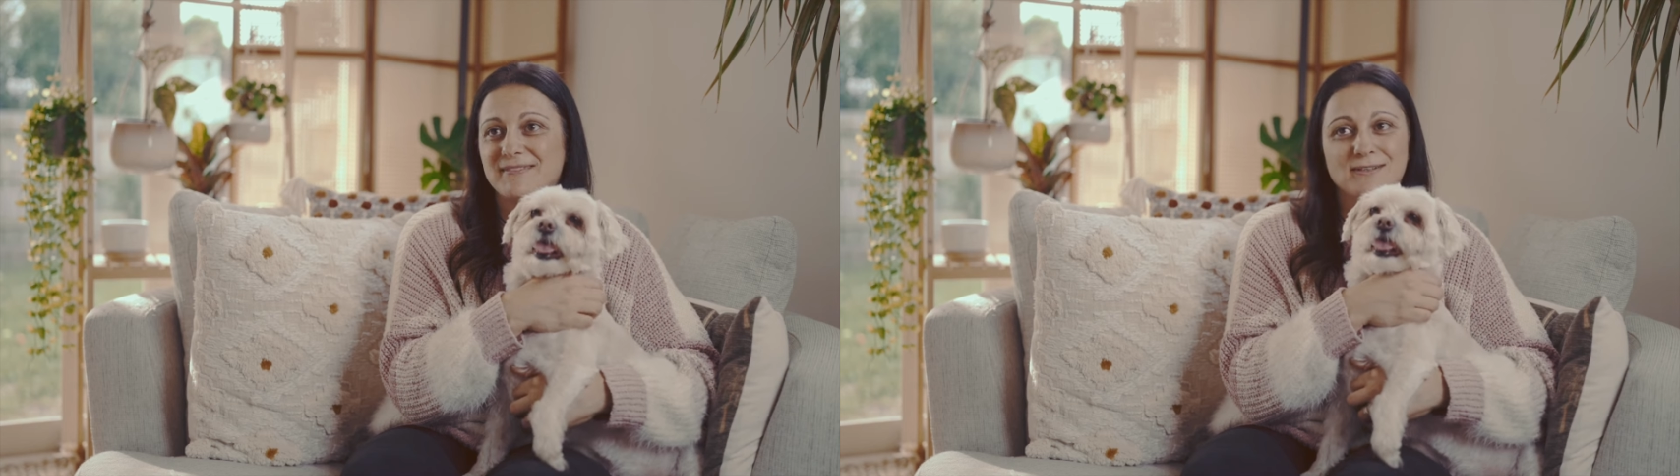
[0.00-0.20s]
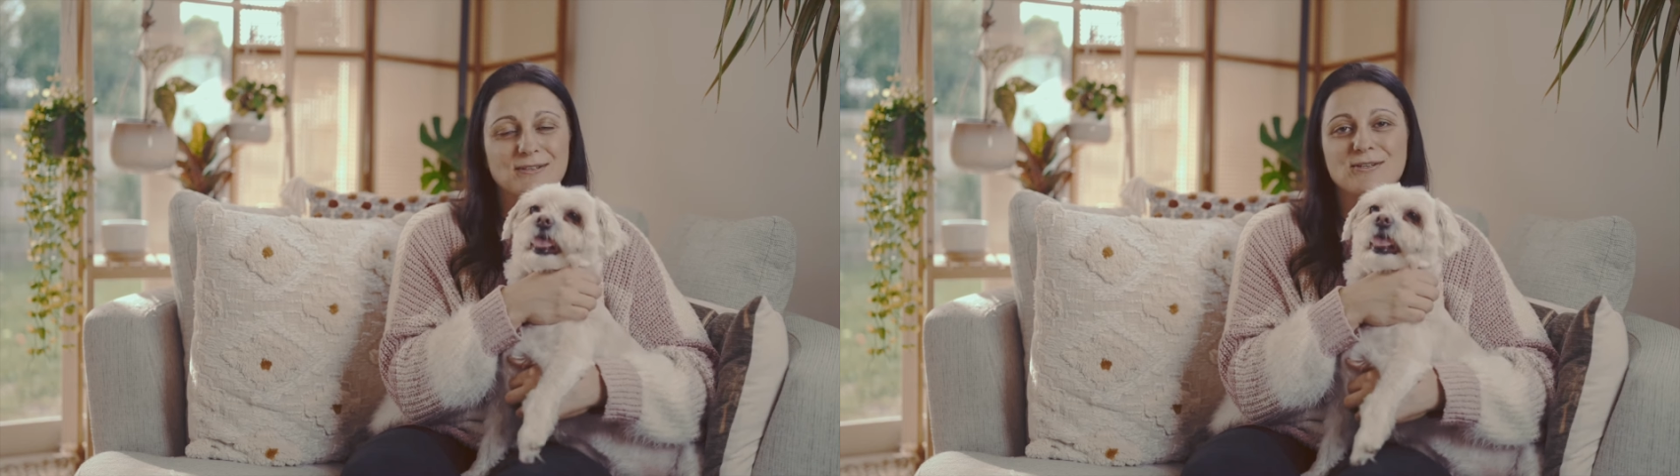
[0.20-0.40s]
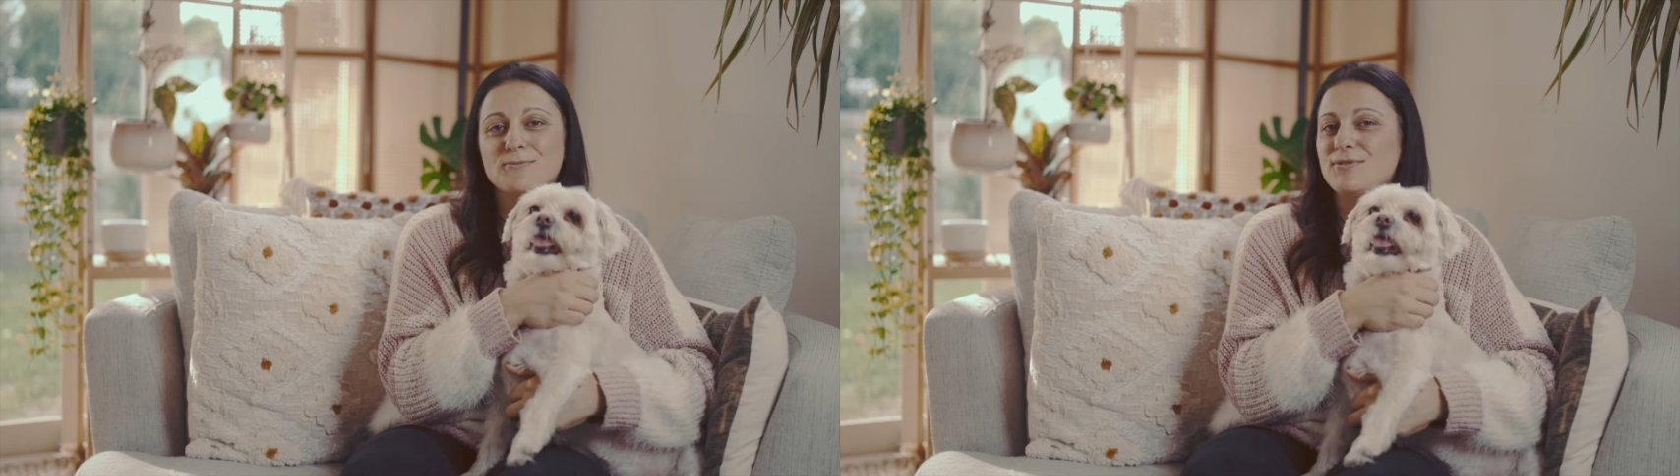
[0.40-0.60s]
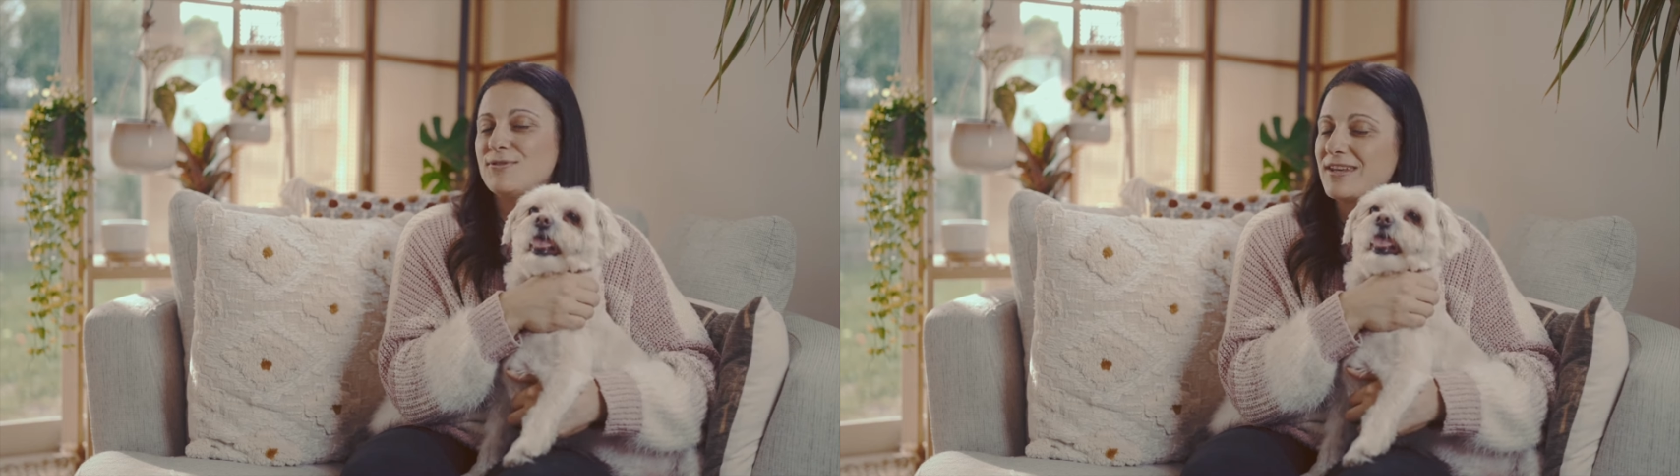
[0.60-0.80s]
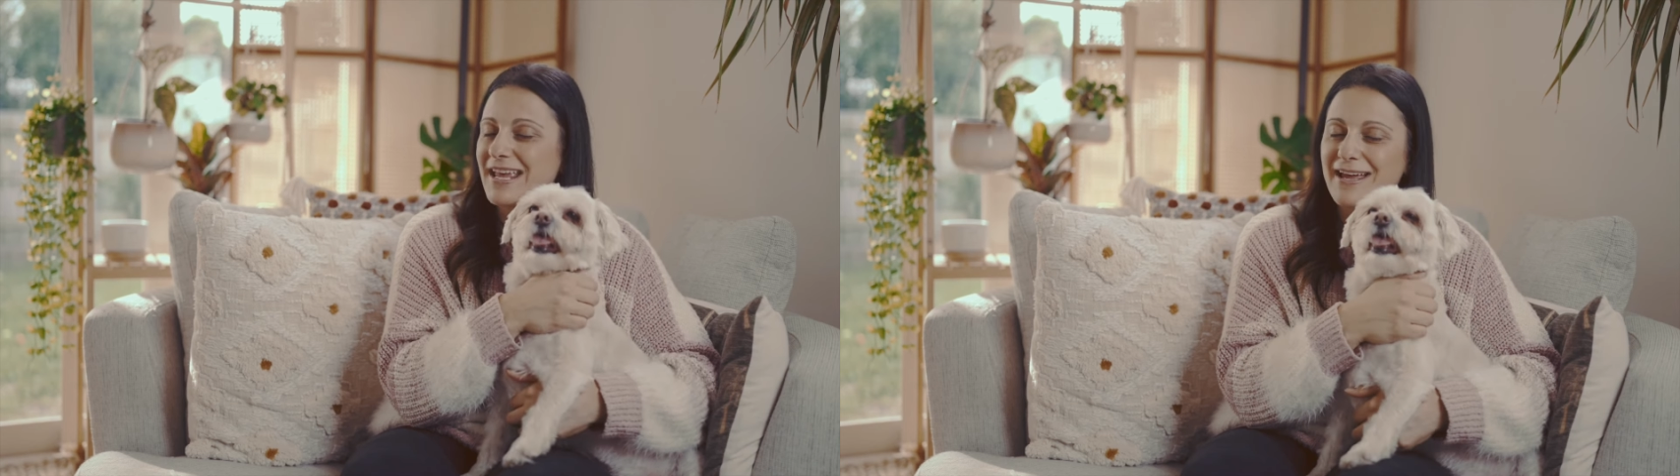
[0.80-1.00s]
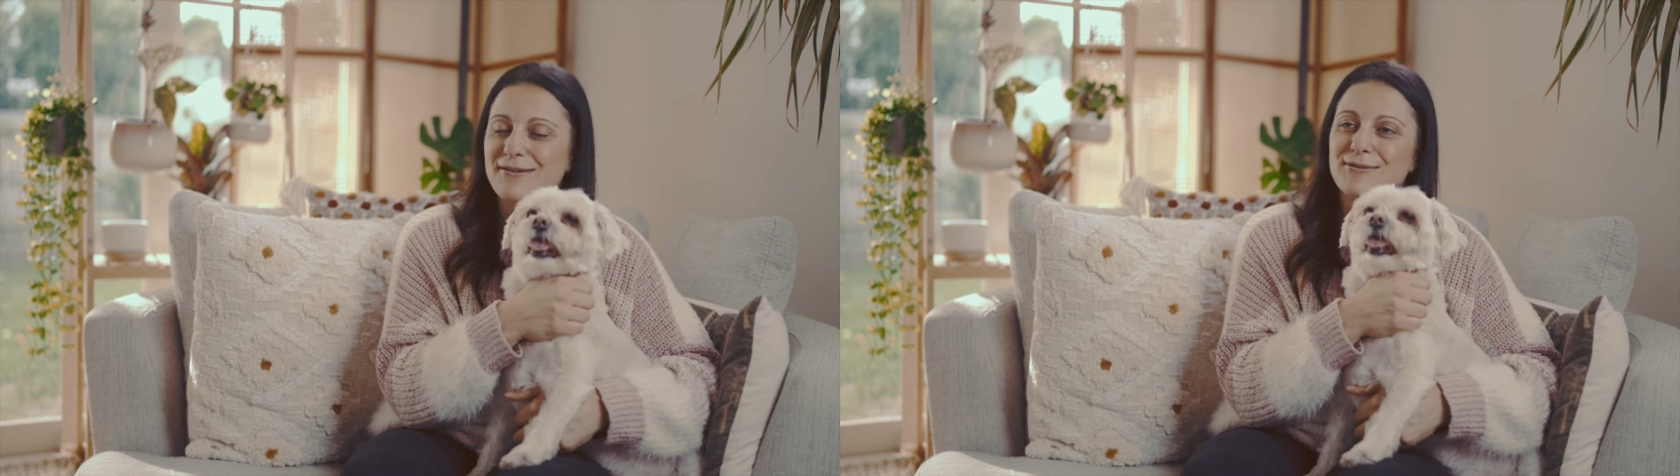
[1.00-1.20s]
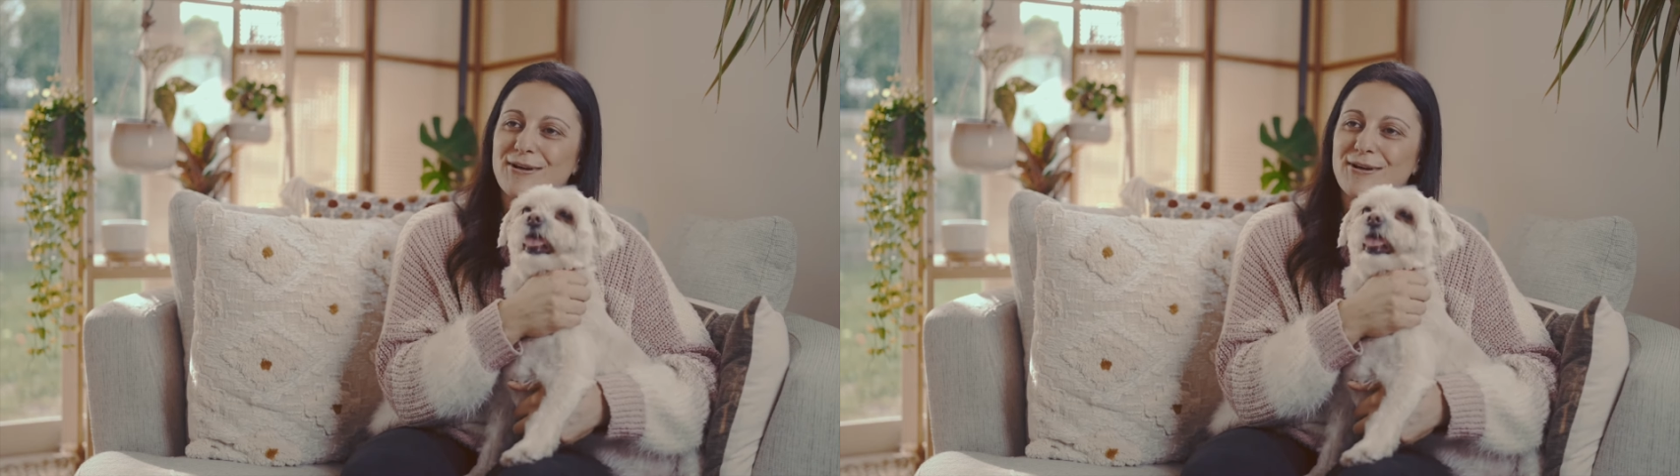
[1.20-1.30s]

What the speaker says: You cannot